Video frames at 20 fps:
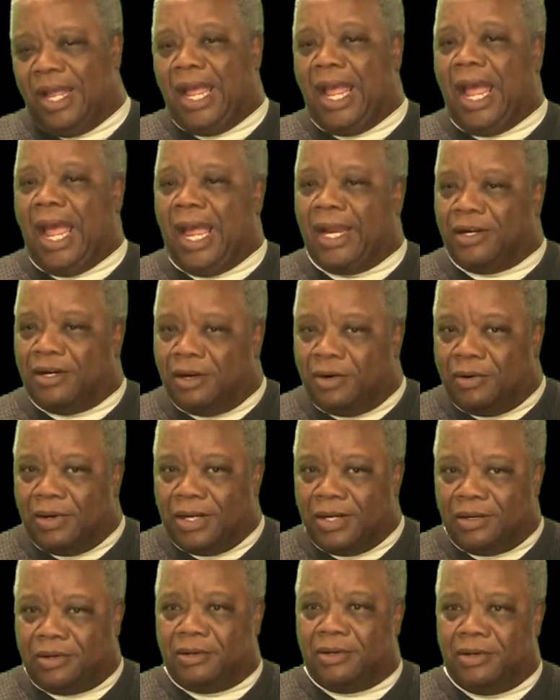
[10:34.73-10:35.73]
I'd go
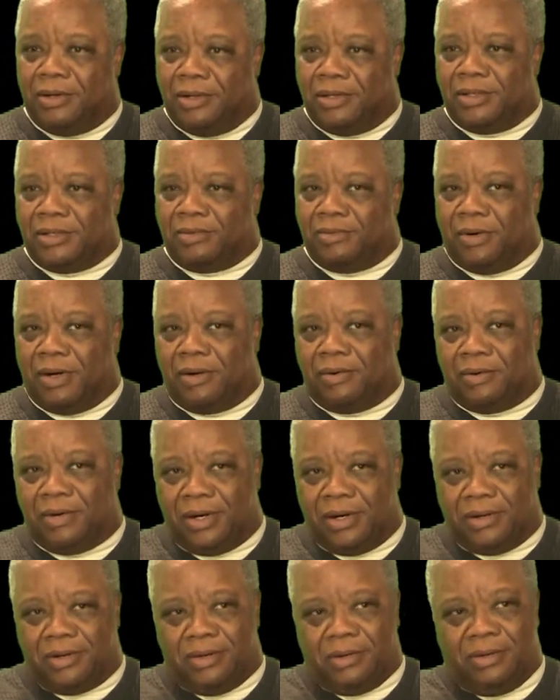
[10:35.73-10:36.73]
in Kroger's, walk
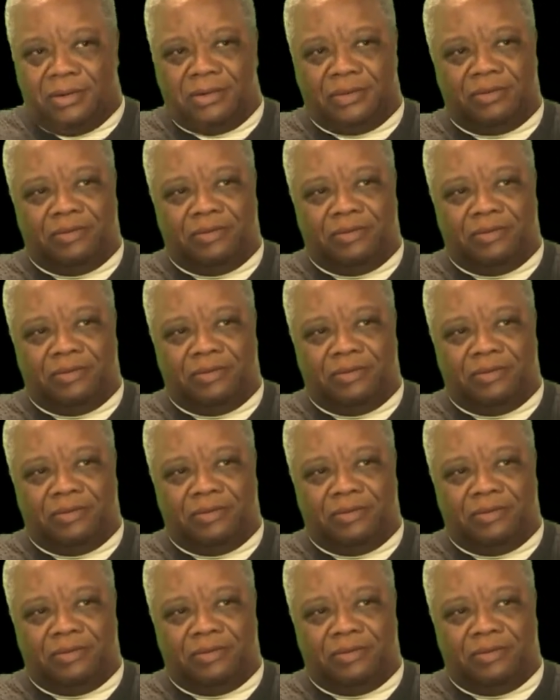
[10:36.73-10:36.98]
around Kroger's